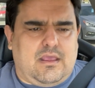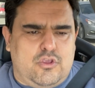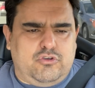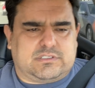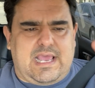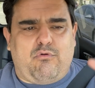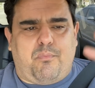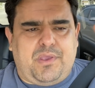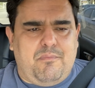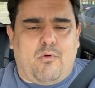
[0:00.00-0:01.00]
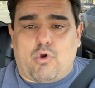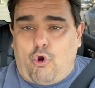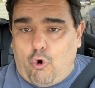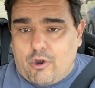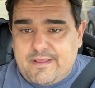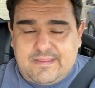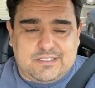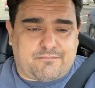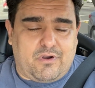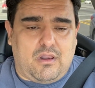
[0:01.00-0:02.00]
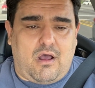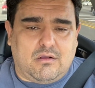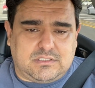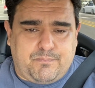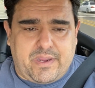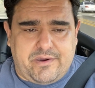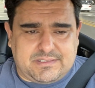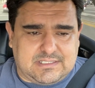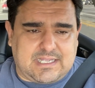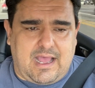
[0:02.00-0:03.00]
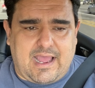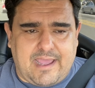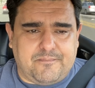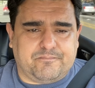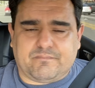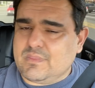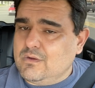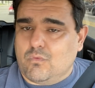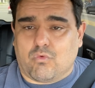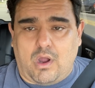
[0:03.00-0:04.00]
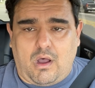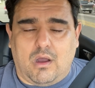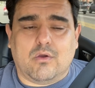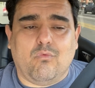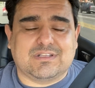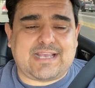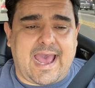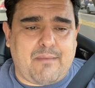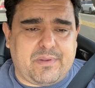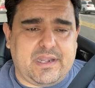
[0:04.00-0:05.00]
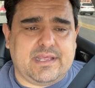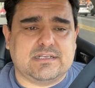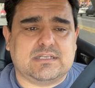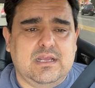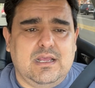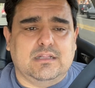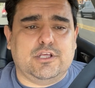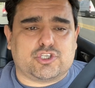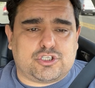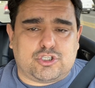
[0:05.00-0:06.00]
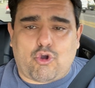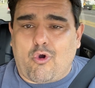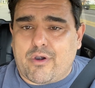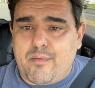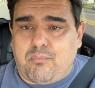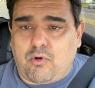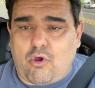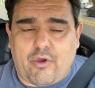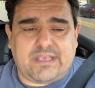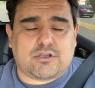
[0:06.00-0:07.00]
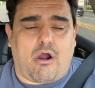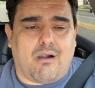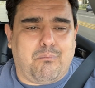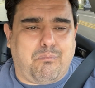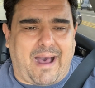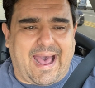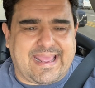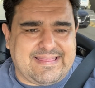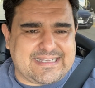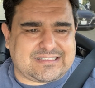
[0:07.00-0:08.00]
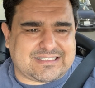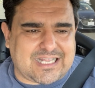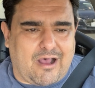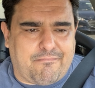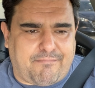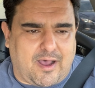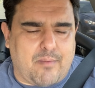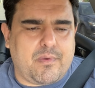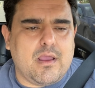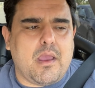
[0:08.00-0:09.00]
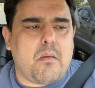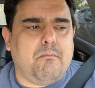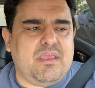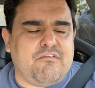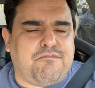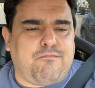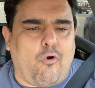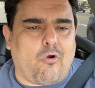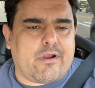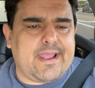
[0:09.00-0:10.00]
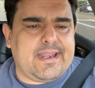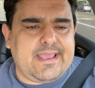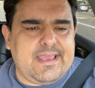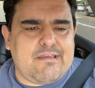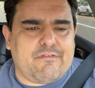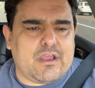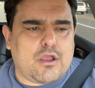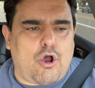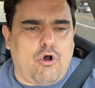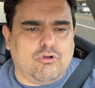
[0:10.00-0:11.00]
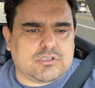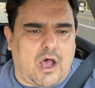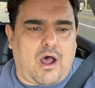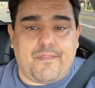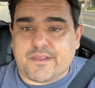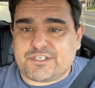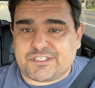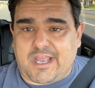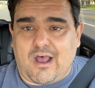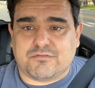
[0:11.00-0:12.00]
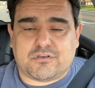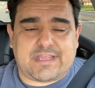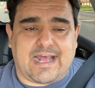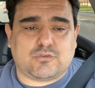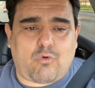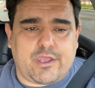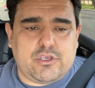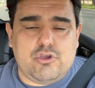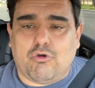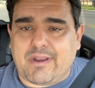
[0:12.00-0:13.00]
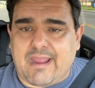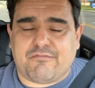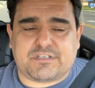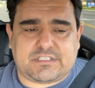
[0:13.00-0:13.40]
you say, well, people were hoarding these for a long periods of time. Wrong. What's happening is the store employees are buying this stuff up before it even goes on the shelf. So that's why you don't ever